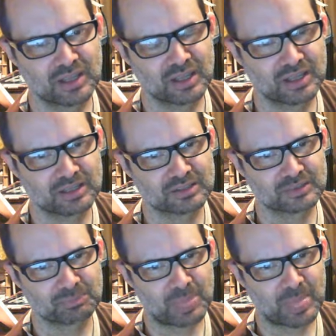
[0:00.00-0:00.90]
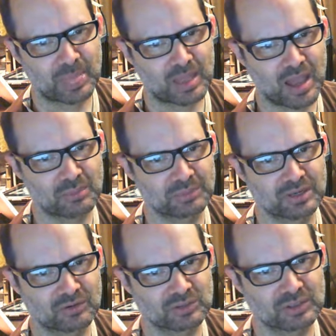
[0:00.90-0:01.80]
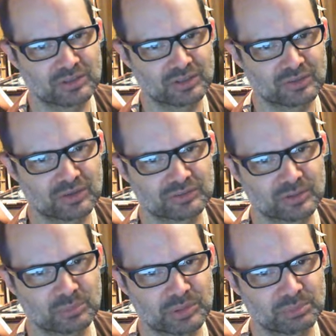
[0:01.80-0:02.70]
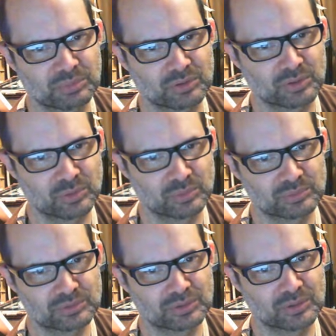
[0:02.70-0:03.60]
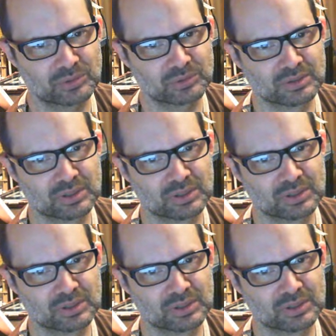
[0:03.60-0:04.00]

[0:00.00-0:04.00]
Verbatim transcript: And I mean, I really think there are some people who, you know,